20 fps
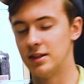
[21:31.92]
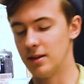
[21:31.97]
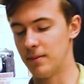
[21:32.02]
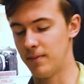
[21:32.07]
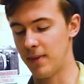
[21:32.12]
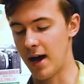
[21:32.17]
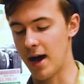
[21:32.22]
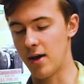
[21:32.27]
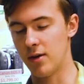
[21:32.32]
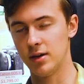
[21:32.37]
that the
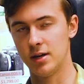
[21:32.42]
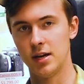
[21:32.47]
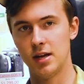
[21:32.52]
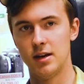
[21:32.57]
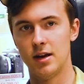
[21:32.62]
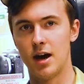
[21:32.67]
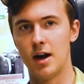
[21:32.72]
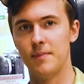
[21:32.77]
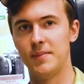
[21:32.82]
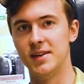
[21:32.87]
mount
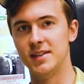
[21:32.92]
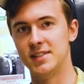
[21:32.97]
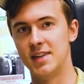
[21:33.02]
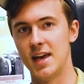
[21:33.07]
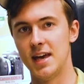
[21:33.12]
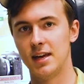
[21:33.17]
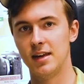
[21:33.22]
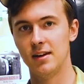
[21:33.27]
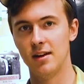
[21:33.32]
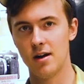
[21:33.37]
cannot be
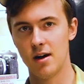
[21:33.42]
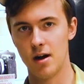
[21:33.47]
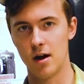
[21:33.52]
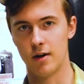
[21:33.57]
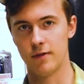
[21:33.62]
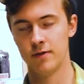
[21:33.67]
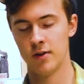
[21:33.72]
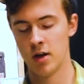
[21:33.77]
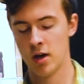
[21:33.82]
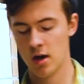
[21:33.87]
taken
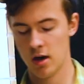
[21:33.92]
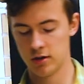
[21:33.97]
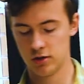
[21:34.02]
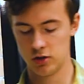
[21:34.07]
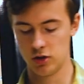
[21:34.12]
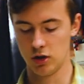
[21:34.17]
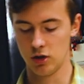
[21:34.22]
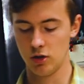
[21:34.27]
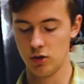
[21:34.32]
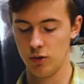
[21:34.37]
off.
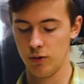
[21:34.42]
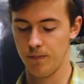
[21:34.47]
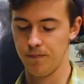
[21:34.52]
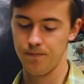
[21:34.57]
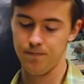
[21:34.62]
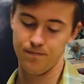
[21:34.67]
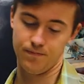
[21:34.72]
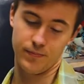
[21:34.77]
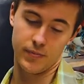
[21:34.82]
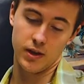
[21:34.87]
So,
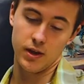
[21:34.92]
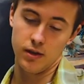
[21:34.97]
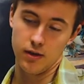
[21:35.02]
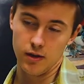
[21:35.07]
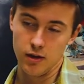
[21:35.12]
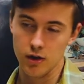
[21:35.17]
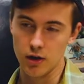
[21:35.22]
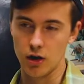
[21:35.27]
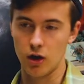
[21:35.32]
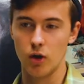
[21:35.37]

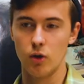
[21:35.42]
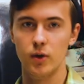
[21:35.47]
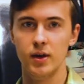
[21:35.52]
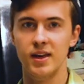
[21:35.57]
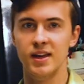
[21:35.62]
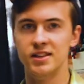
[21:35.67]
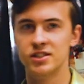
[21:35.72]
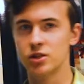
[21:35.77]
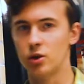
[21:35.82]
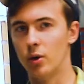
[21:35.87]
you know,
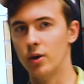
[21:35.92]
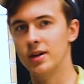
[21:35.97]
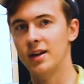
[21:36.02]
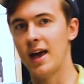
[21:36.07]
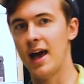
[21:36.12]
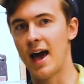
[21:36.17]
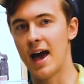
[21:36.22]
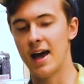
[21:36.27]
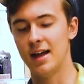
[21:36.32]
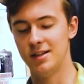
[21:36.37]
it's going
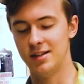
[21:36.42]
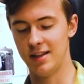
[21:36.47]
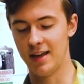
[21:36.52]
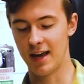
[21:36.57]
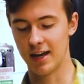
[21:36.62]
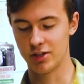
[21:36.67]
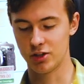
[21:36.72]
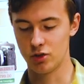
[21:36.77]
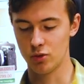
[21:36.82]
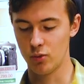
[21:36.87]
to add to
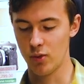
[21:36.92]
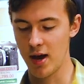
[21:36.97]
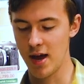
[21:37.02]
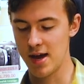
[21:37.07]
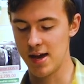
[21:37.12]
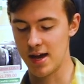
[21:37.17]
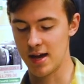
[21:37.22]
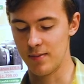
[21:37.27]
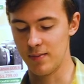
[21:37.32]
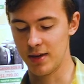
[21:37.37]
the extra
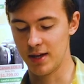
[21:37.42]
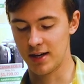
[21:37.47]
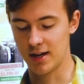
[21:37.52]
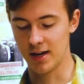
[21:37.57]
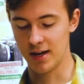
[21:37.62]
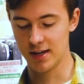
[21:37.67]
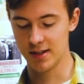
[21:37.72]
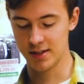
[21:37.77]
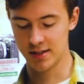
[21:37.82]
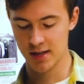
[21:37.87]
weight, and
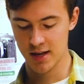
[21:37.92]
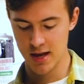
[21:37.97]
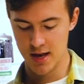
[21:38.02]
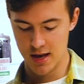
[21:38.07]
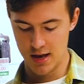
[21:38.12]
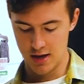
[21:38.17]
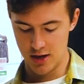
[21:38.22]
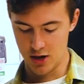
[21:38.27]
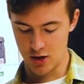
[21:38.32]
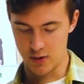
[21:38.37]
because
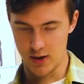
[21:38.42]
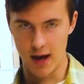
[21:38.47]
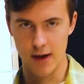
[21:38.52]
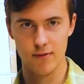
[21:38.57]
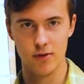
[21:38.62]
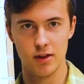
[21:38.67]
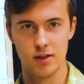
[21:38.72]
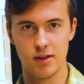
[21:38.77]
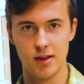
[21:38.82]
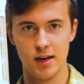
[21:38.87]
you know,
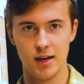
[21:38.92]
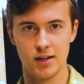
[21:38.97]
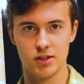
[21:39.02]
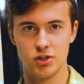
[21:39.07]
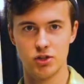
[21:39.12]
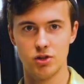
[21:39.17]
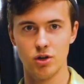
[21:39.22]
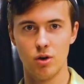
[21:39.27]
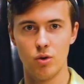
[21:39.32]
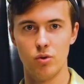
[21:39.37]
everything
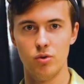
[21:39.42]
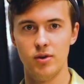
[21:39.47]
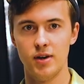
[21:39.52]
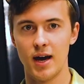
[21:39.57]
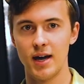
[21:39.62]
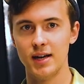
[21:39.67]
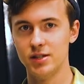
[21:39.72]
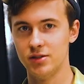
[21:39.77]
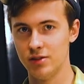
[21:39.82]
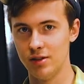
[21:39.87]
is so
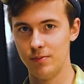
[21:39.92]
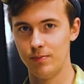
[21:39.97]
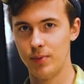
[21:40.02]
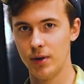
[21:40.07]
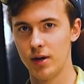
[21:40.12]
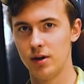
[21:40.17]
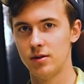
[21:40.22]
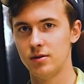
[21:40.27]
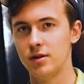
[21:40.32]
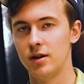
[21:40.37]
nicely
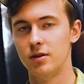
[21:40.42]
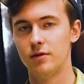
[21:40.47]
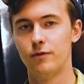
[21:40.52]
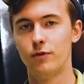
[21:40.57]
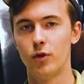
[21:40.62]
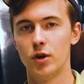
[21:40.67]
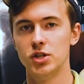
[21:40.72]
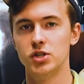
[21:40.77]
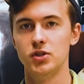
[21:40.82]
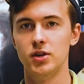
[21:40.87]
built.
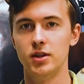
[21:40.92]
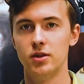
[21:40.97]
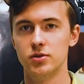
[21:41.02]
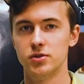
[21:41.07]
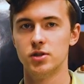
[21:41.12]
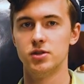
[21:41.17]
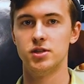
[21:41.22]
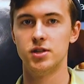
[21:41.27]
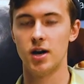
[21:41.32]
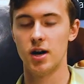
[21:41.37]
Unfortunately,
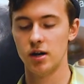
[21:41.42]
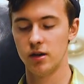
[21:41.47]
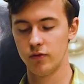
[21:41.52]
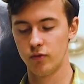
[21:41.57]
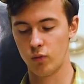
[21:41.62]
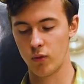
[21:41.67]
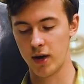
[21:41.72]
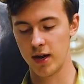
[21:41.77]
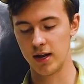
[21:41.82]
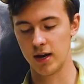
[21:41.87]
there's a ton
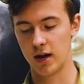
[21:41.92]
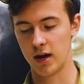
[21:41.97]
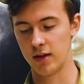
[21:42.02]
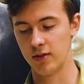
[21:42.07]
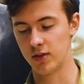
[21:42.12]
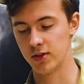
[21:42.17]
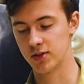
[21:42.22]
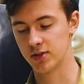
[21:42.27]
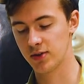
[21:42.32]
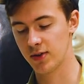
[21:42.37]
of weight
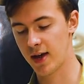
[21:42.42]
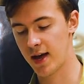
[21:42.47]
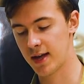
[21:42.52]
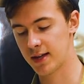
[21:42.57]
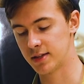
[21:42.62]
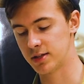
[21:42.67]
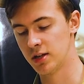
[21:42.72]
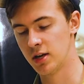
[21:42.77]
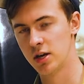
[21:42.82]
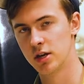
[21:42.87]
on this
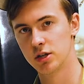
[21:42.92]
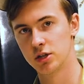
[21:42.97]
lens.